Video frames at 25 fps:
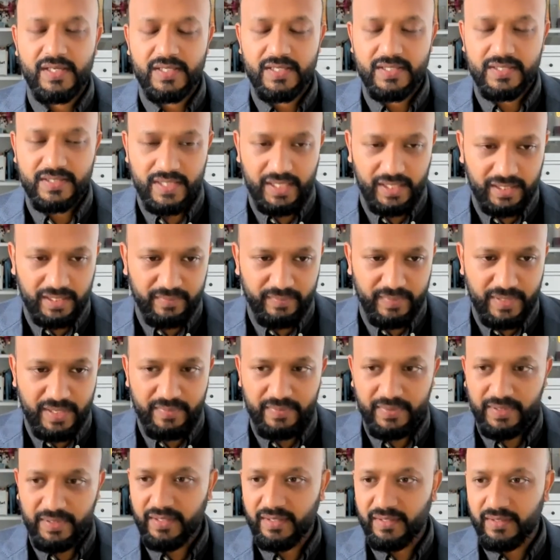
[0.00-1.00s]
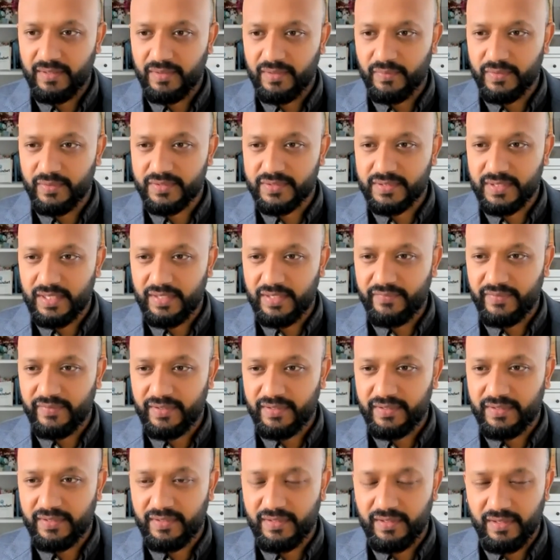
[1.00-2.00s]
The second baby was
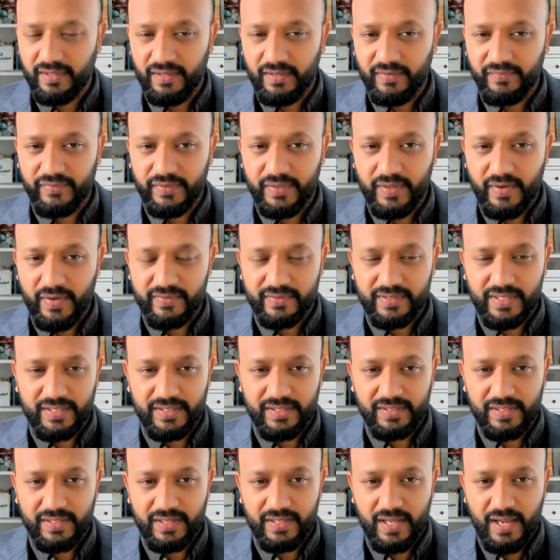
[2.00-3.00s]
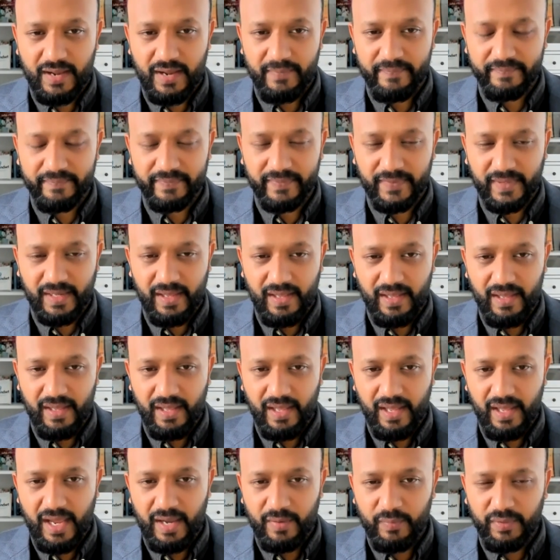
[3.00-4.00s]
delivered a few hours later than that.
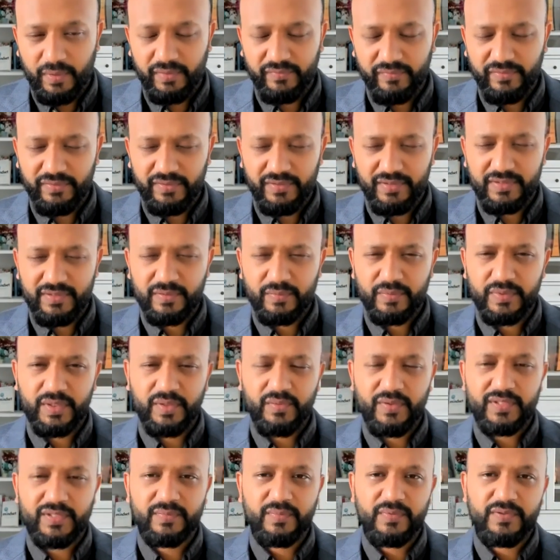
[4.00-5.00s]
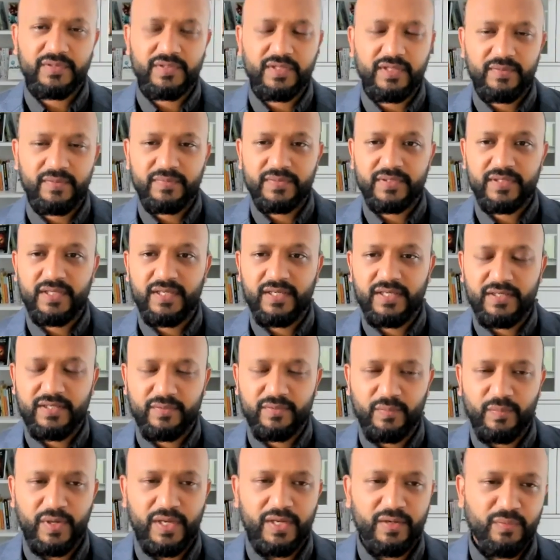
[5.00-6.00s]
And one of the things that we do as Muslims is
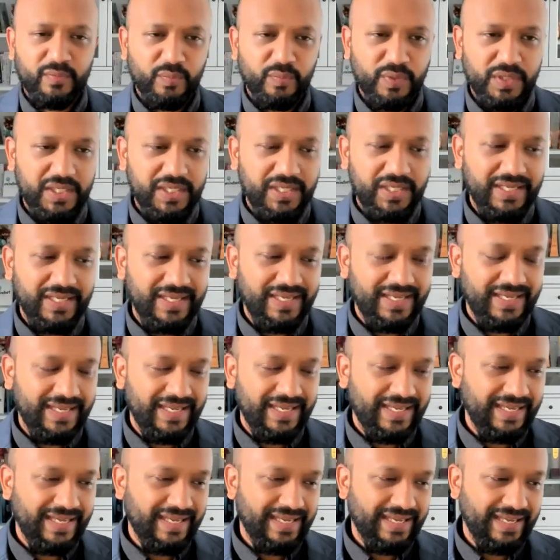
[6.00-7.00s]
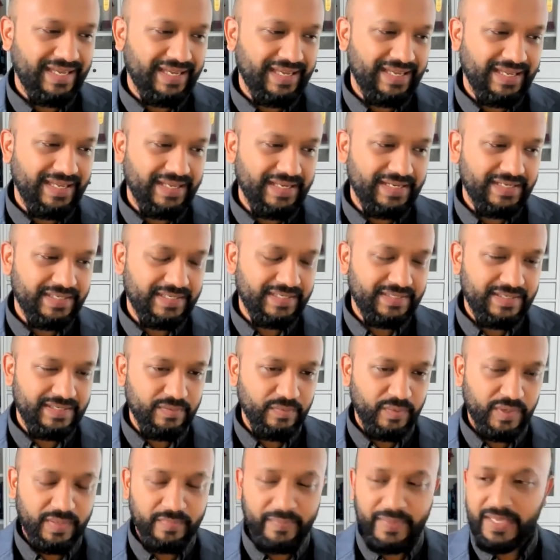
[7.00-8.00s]
when
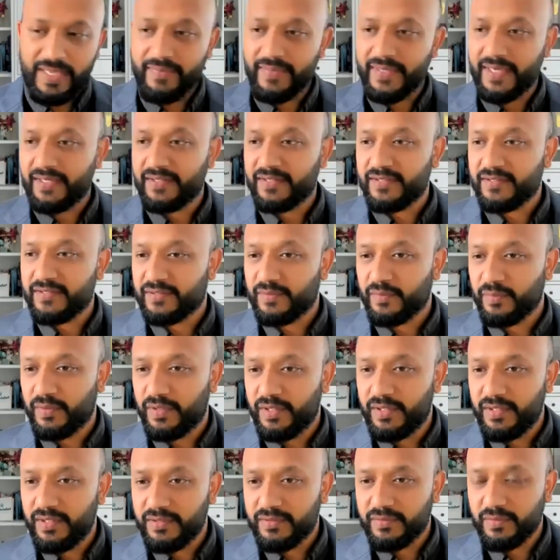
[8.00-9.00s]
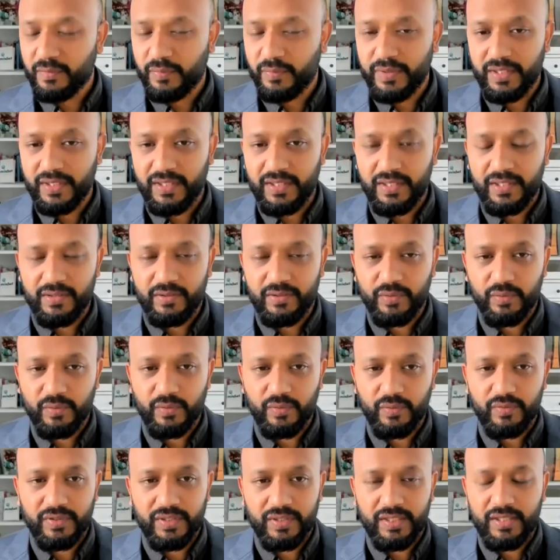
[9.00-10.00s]
a baby enters the world, we
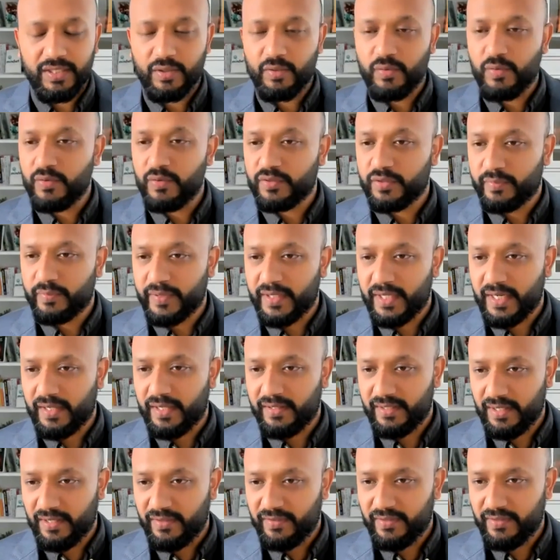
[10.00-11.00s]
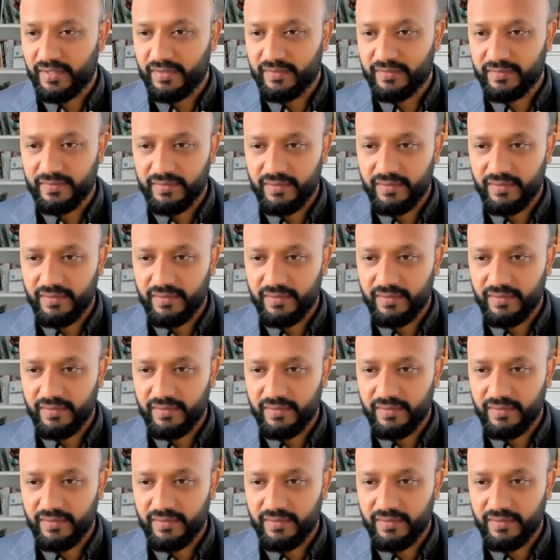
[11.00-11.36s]
do the call to prayer, the adhan.